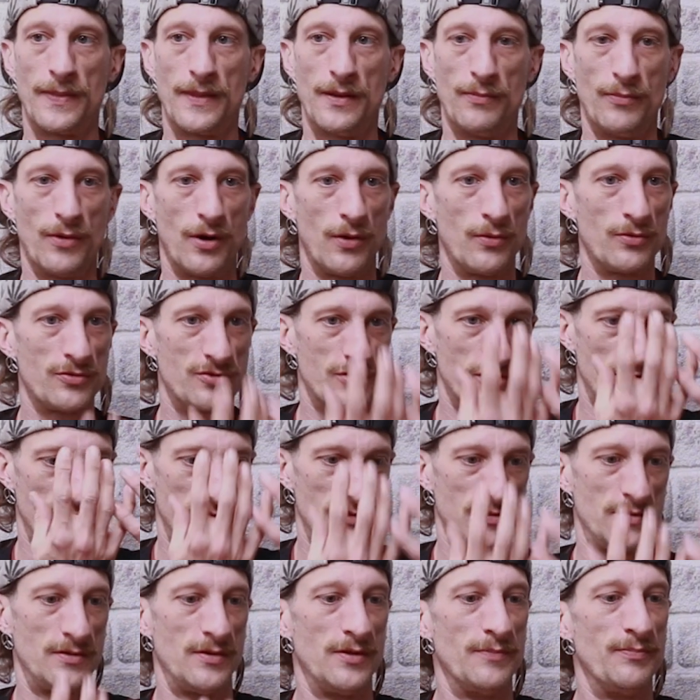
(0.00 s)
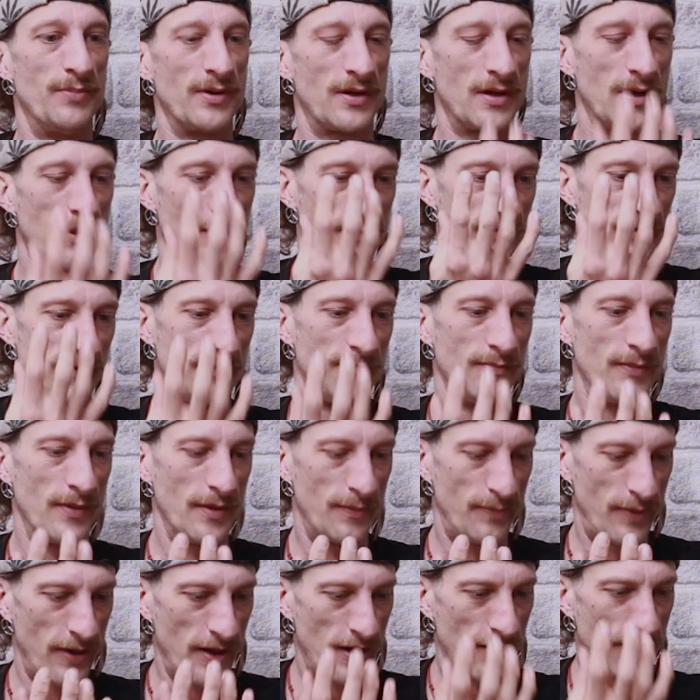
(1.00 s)
the mulch and becomes
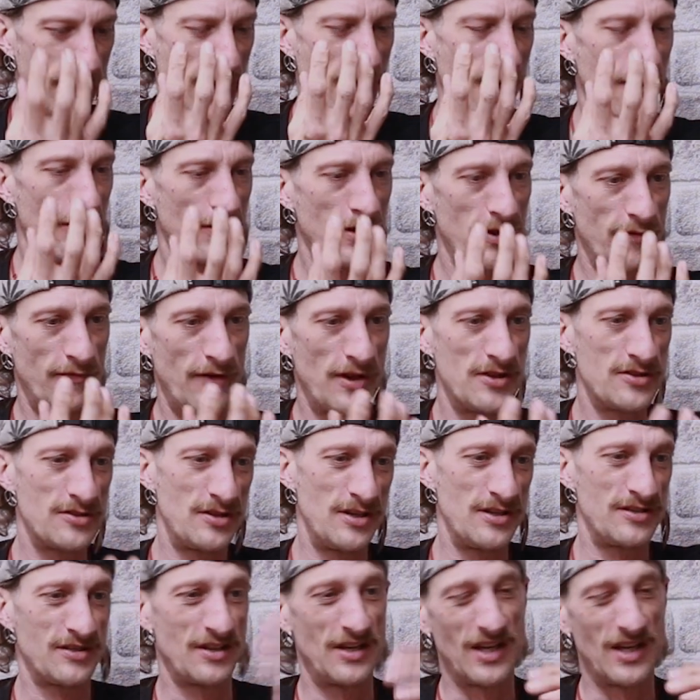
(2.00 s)
apparent, eventually it's